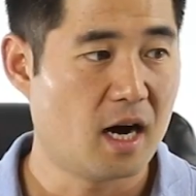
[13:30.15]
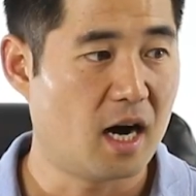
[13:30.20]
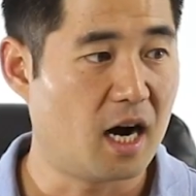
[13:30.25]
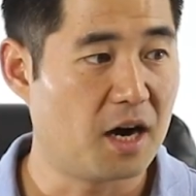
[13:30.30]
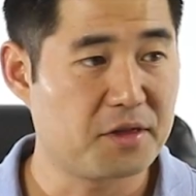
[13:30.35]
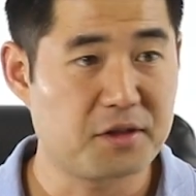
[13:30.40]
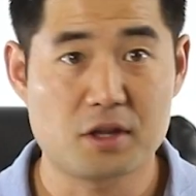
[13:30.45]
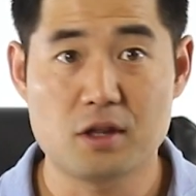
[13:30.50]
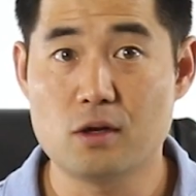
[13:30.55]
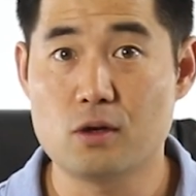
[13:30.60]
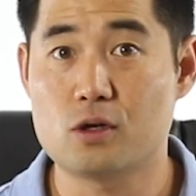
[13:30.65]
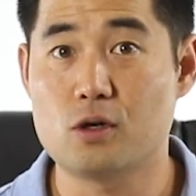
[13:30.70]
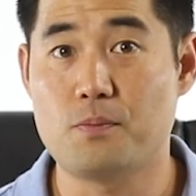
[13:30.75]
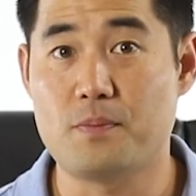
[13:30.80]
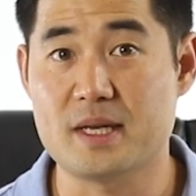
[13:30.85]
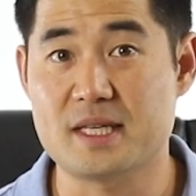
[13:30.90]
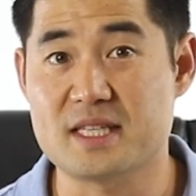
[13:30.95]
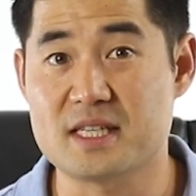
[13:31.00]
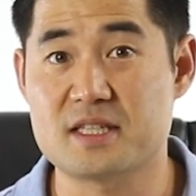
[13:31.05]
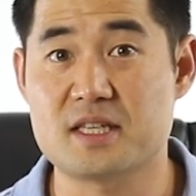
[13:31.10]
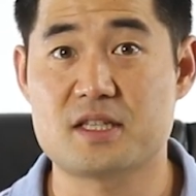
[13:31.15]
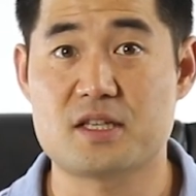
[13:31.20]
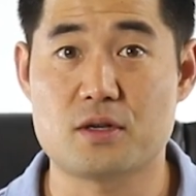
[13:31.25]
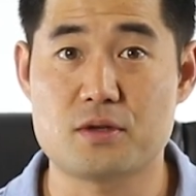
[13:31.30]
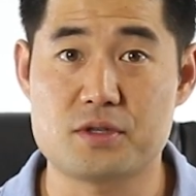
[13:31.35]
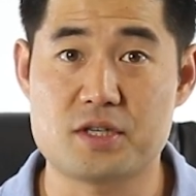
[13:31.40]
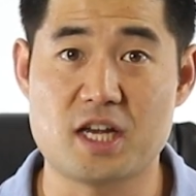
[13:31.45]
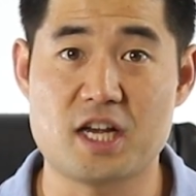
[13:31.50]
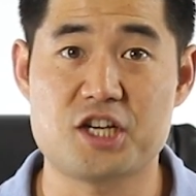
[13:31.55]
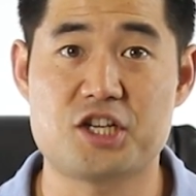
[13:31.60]
other local business
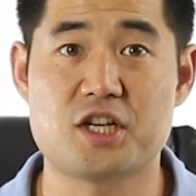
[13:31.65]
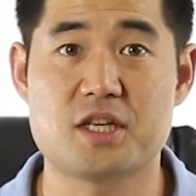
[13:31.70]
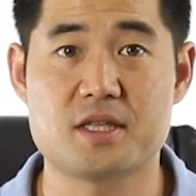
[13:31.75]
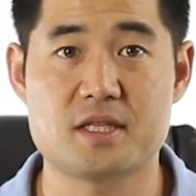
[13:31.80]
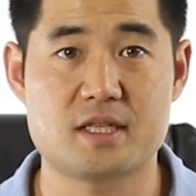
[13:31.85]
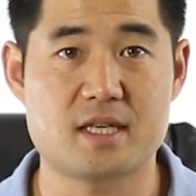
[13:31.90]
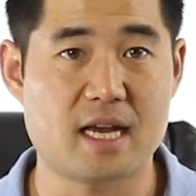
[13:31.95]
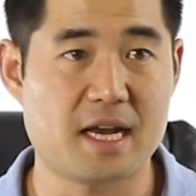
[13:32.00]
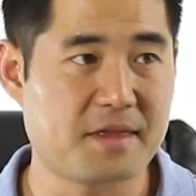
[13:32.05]
associations,